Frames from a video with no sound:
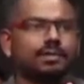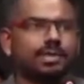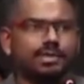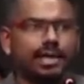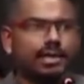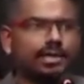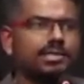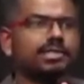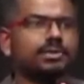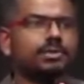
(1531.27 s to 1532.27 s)
these
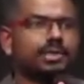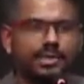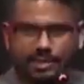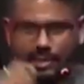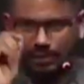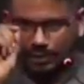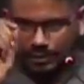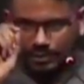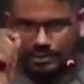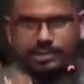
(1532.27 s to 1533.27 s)
idealistic students, I've
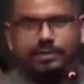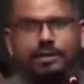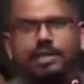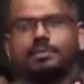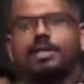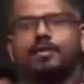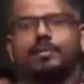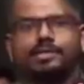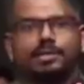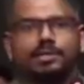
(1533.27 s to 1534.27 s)
written this as part of
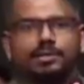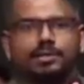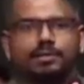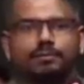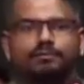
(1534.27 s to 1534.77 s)
my signature.